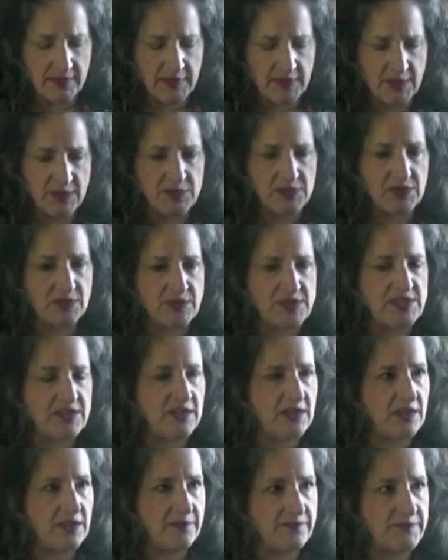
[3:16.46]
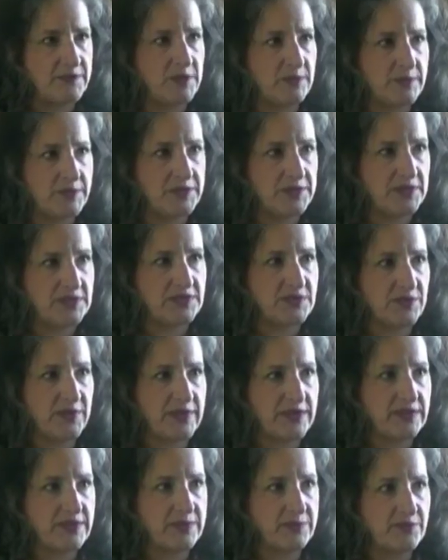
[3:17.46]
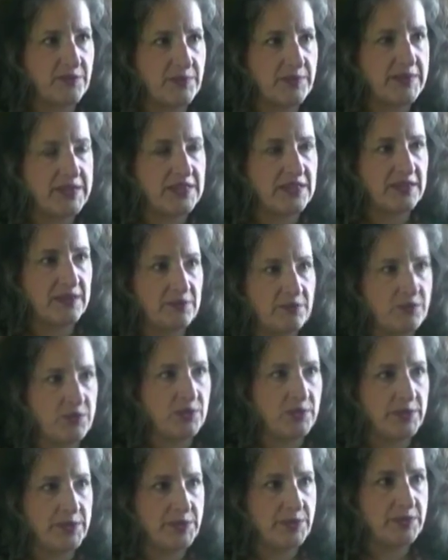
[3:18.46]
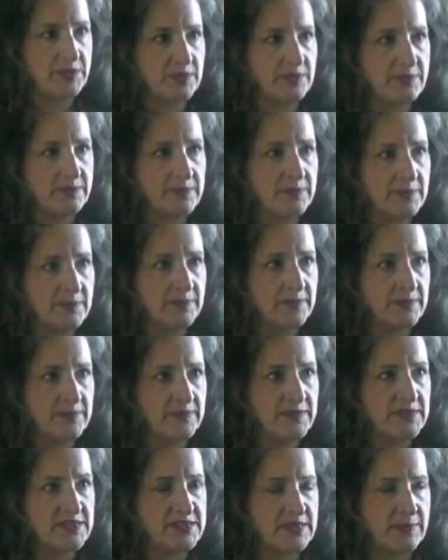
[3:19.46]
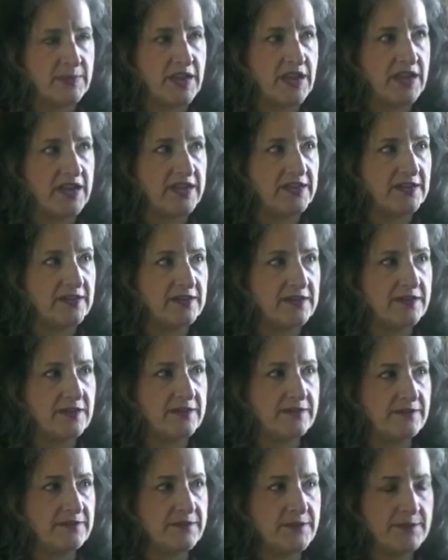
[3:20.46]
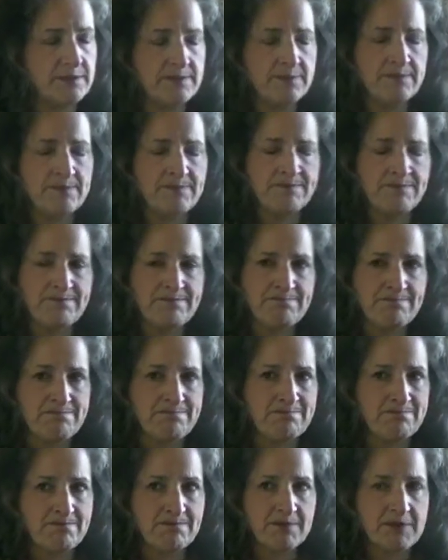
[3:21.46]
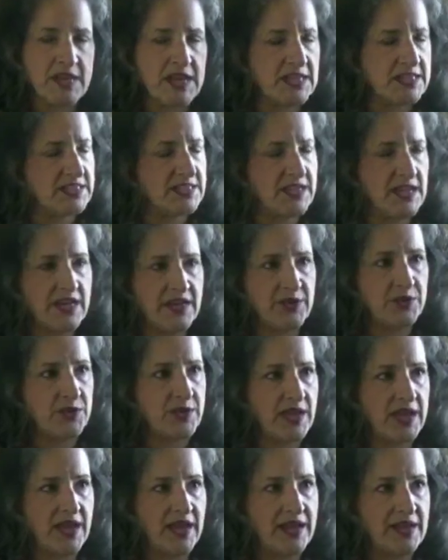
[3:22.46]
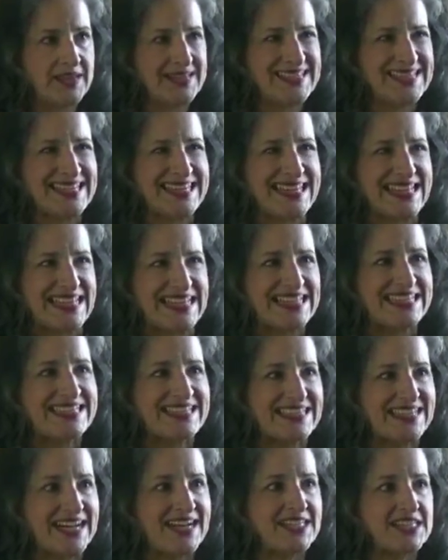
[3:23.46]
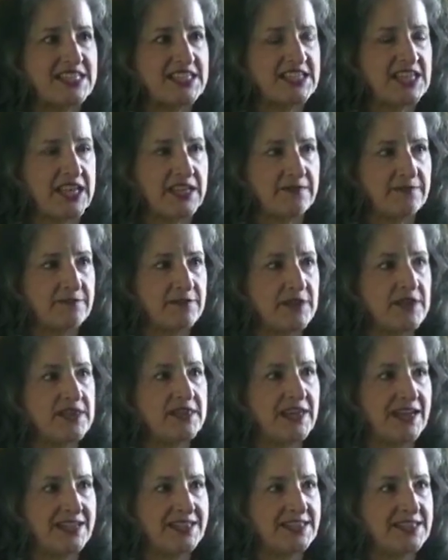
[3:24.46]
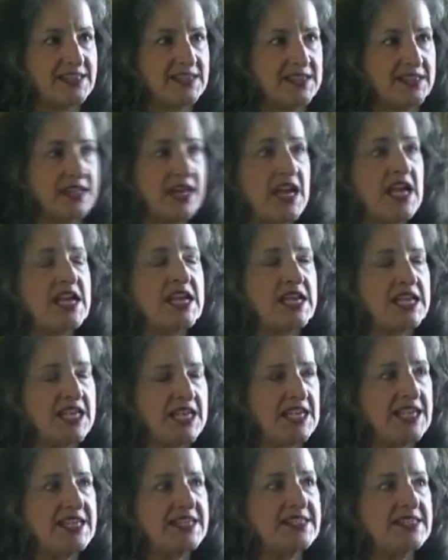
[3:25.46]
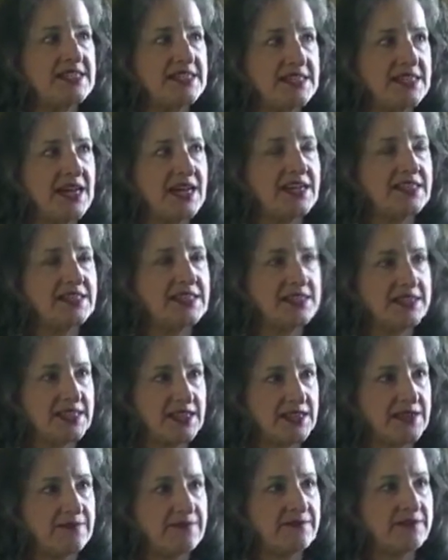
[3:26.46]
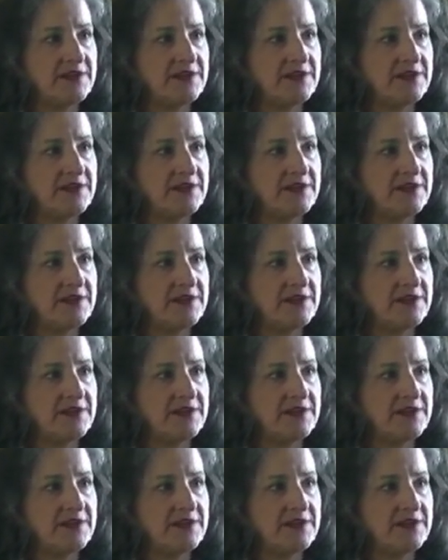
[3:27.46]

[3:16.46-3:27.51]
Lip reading: There was always an uncomfortableness around him from that day forward. Some kind of, it's not okay. He's not safe. That's it. He's not safe.